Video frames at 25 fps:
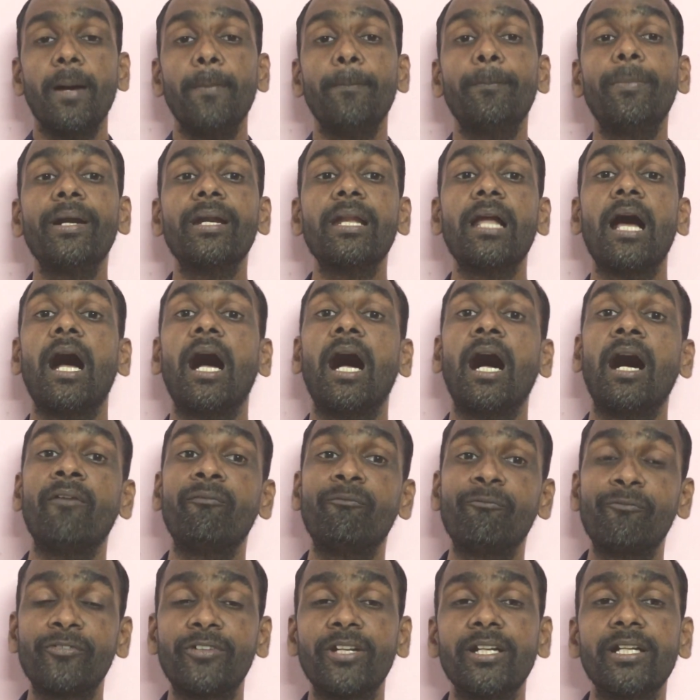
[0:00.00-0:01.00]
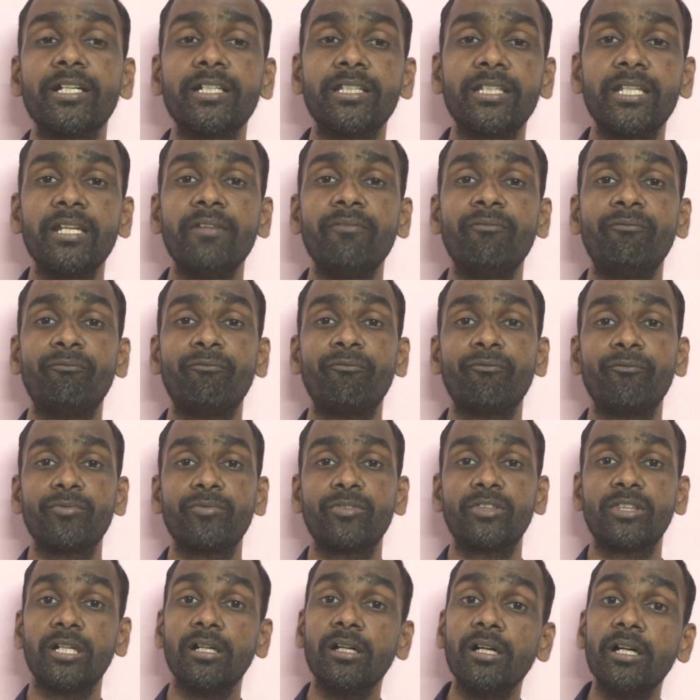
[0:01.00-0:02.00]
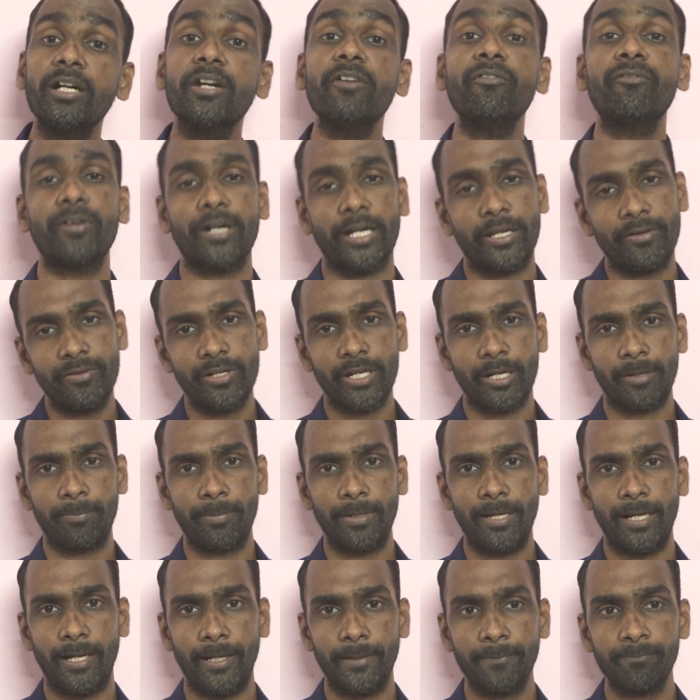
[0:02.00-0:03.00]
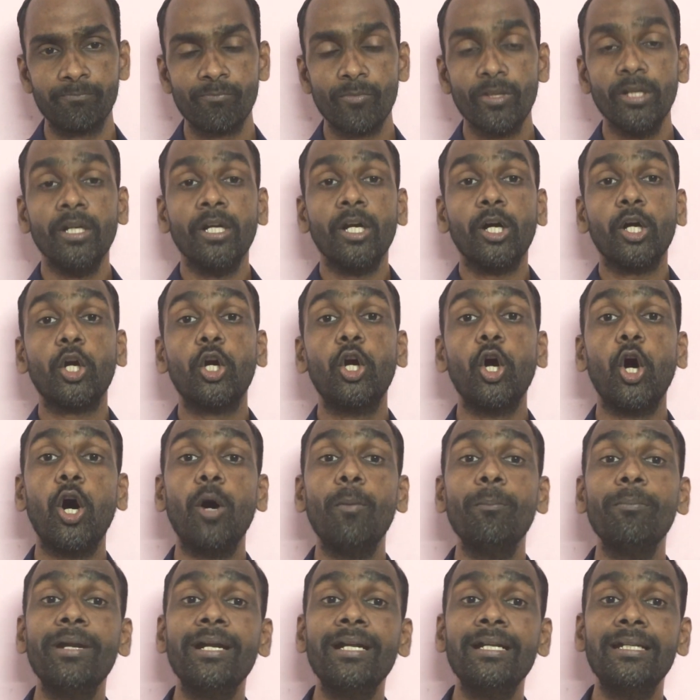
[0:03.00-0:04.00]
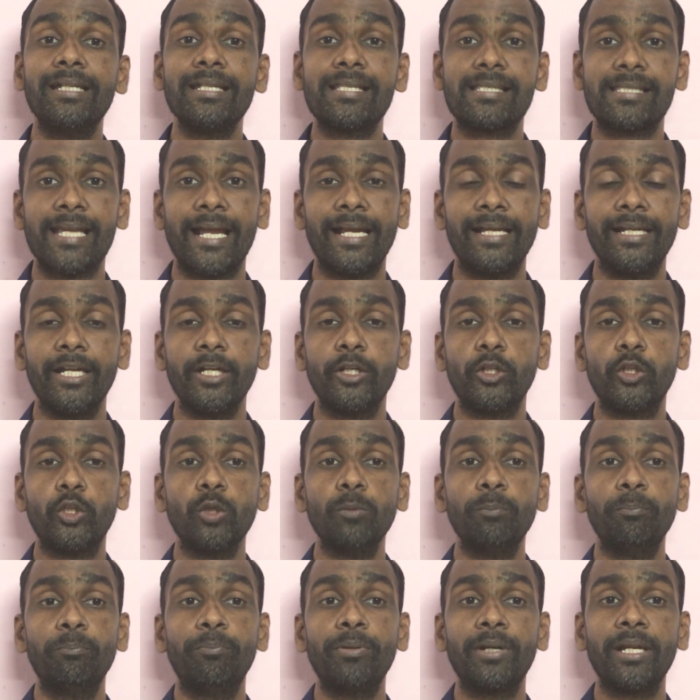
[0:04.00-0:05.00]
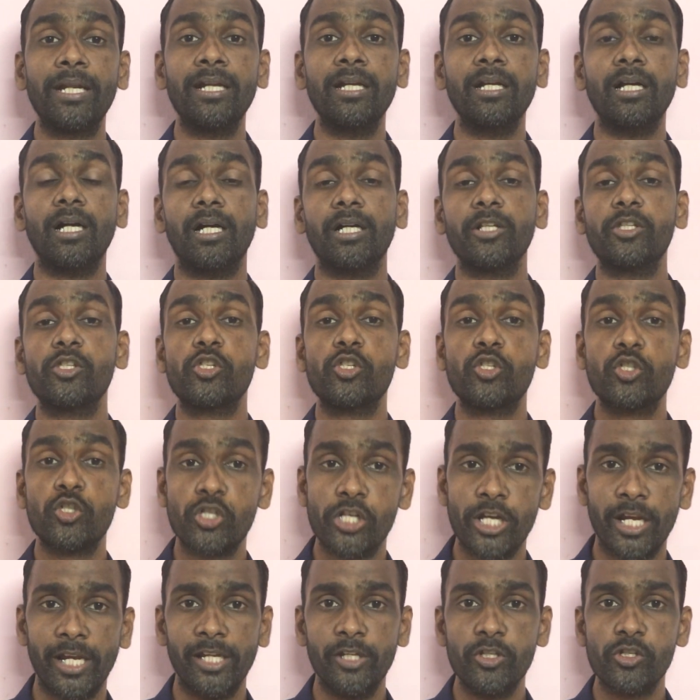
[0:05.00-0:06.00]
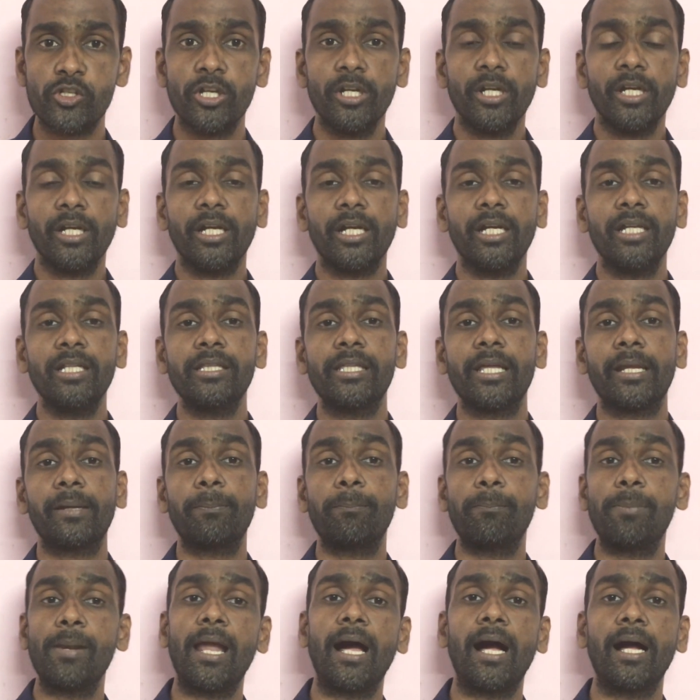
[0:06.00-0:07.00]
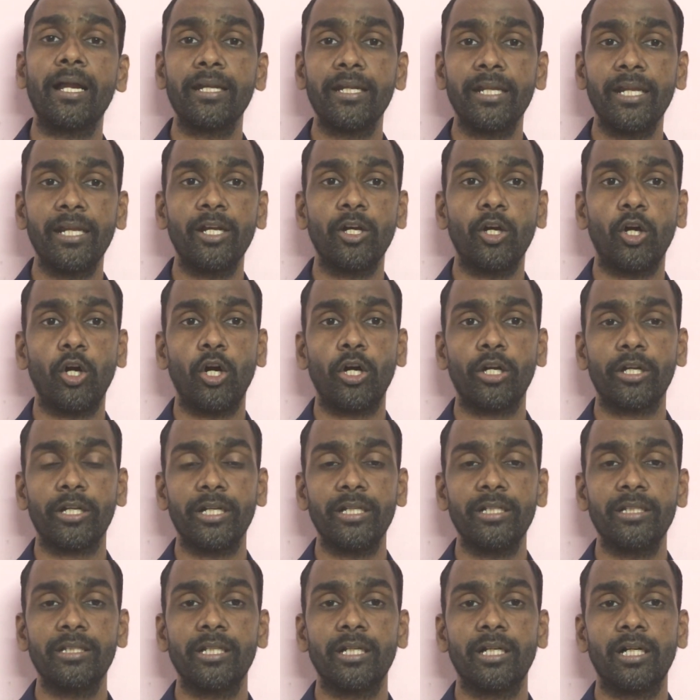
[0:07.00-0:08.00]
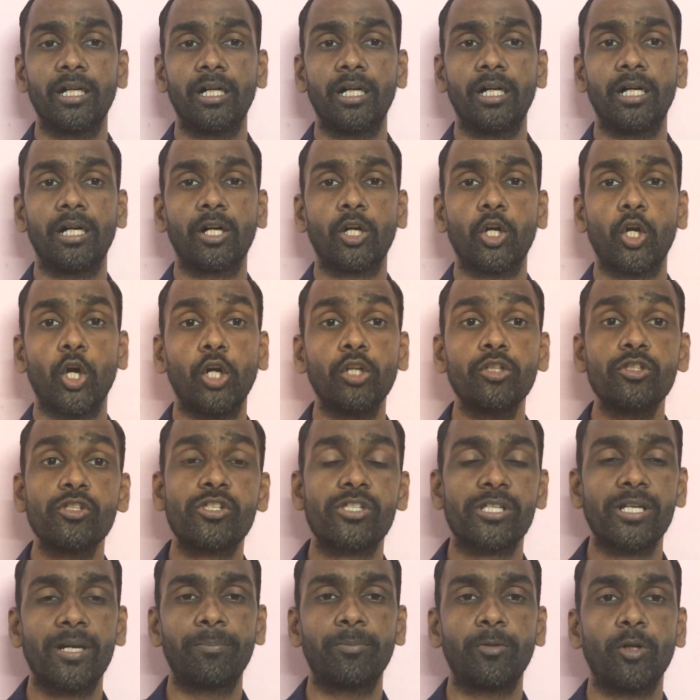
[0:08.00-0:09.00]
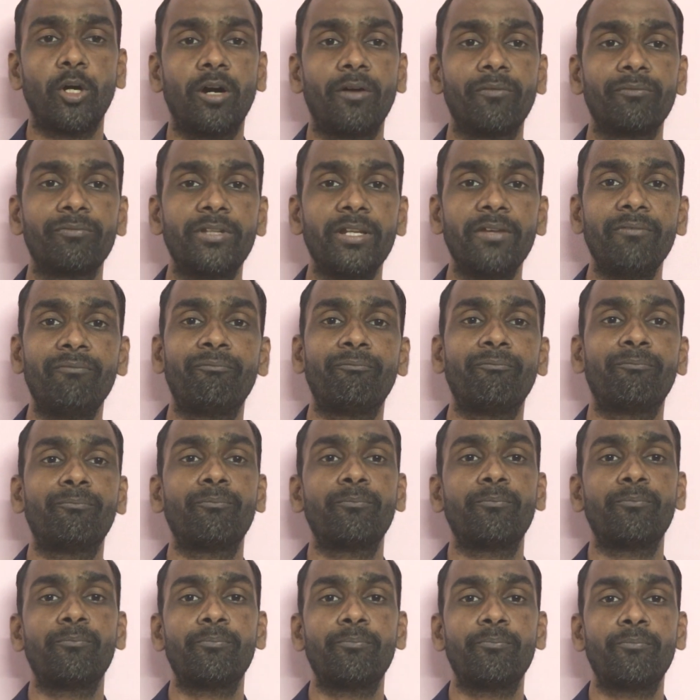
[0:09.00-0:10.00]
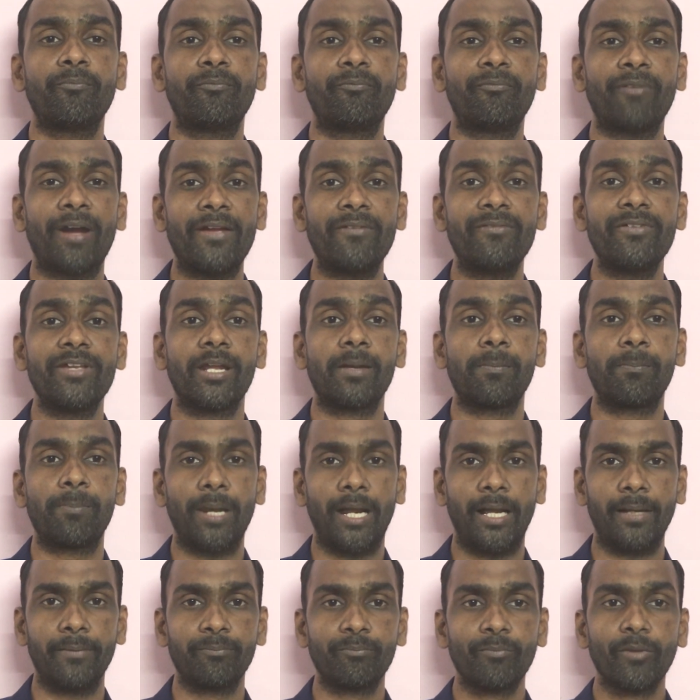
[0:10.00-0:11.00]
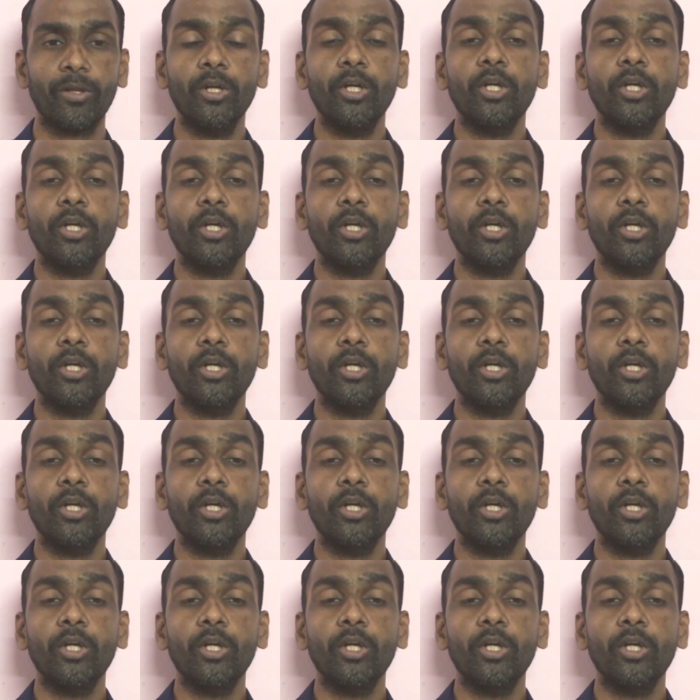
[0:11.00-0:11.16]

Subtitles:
But after the third 5-year plan, government decided to bring a change in their planning or in the concept of the 5-year plan.